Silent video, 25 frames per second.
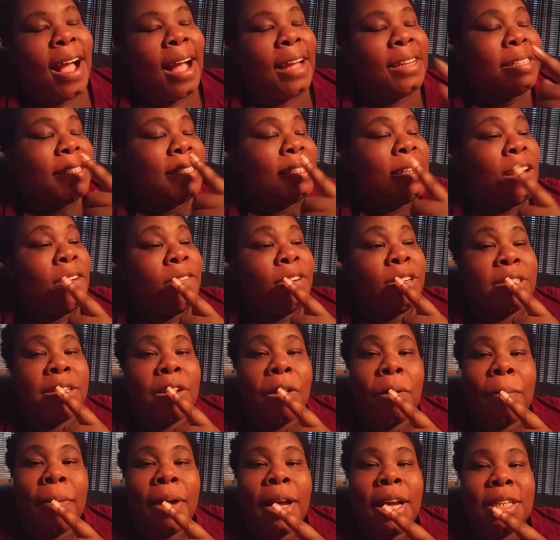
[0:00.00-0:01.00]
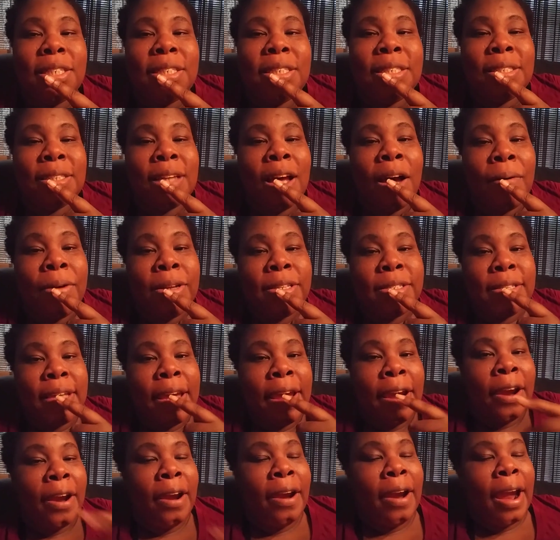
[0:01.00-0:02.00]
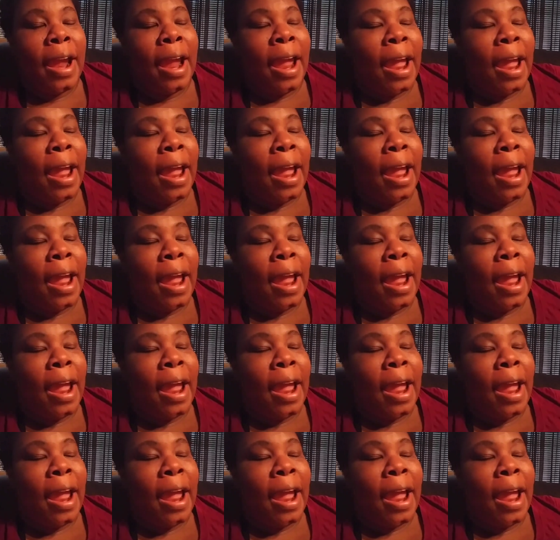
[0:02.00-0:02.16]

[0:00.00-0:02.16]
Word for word: I just love her so much. She's always there.